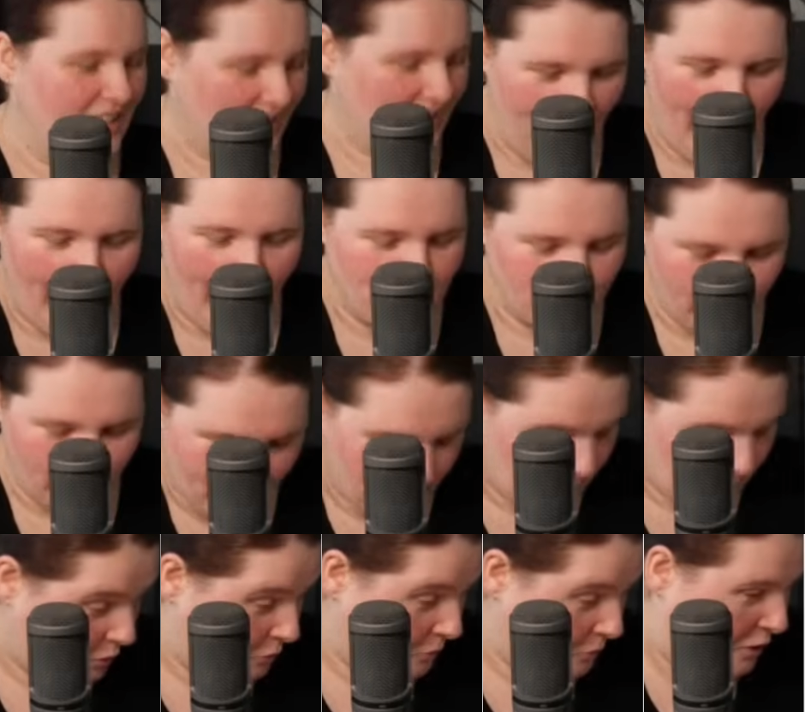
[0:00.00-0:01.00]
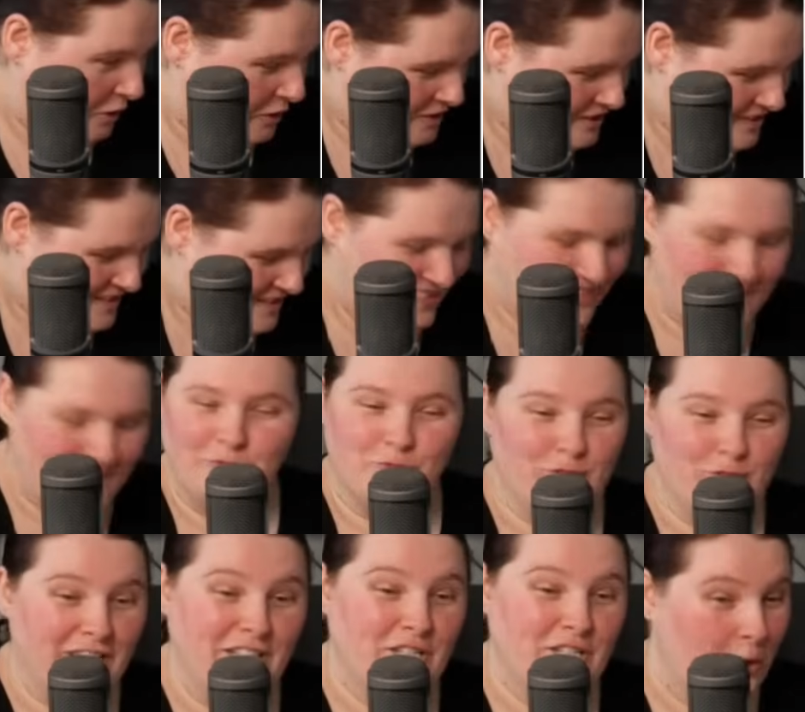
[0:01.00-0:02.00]
I hate writing blog posts. I
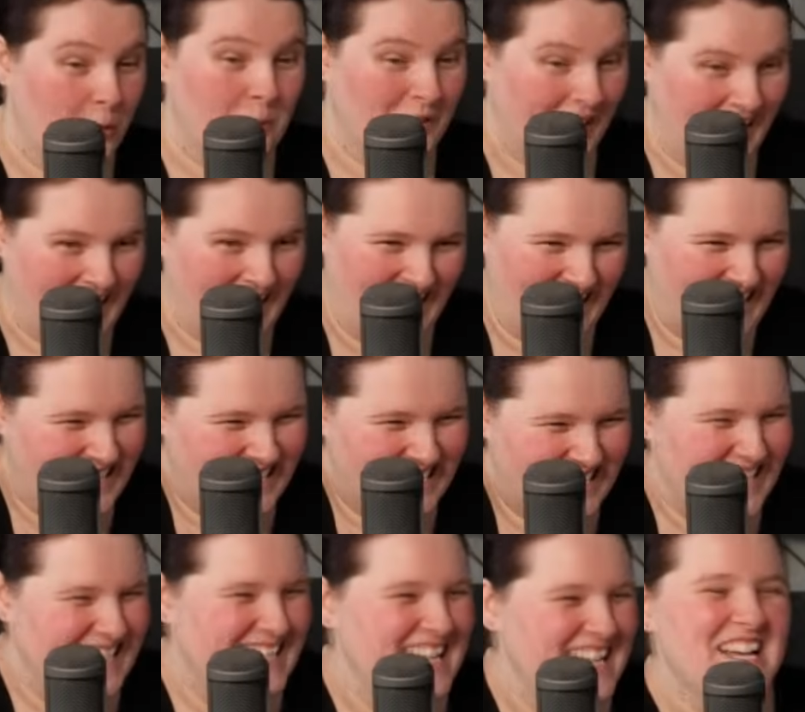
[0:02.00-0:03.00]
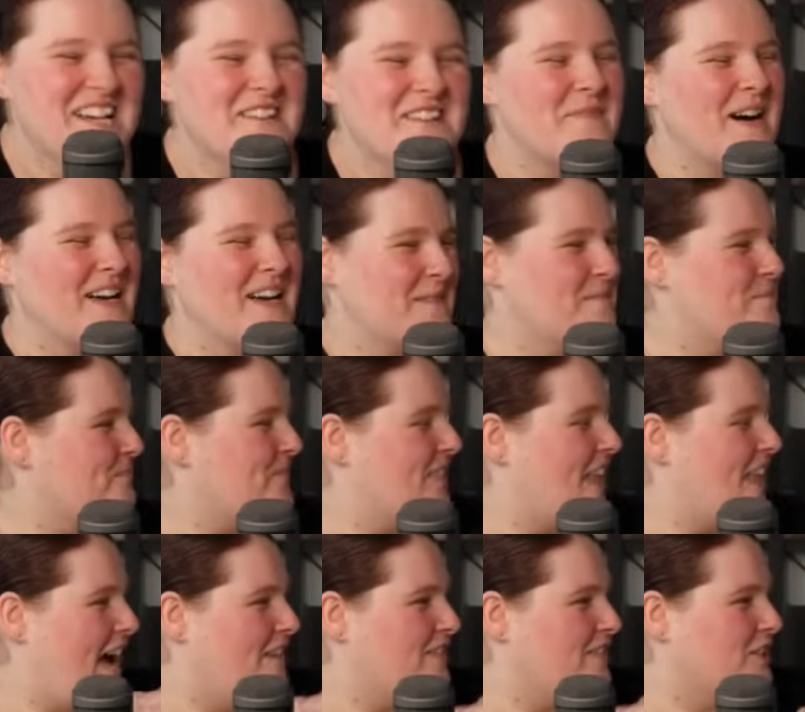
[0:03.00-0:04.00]
really don't like it. But
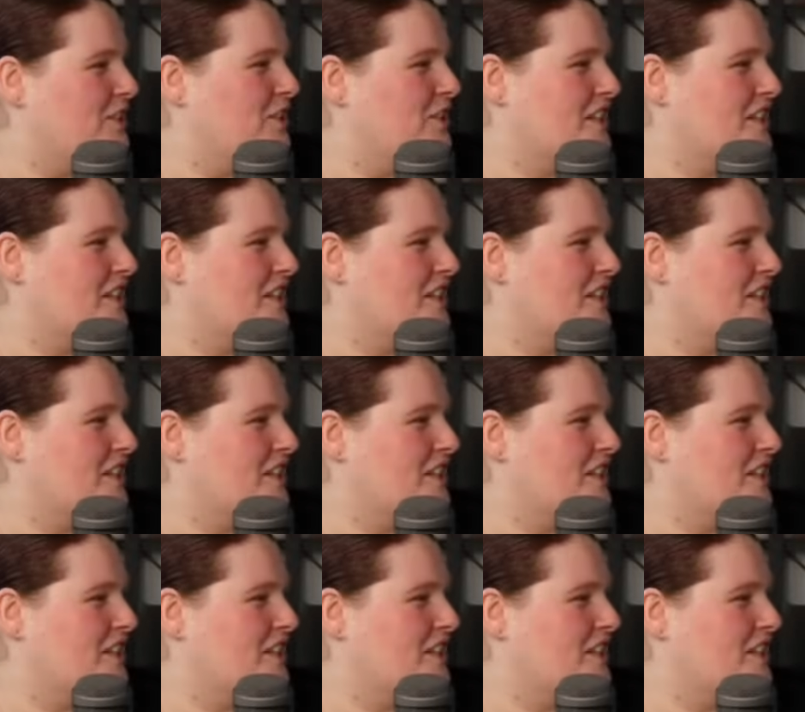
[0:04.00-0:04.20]
having a look.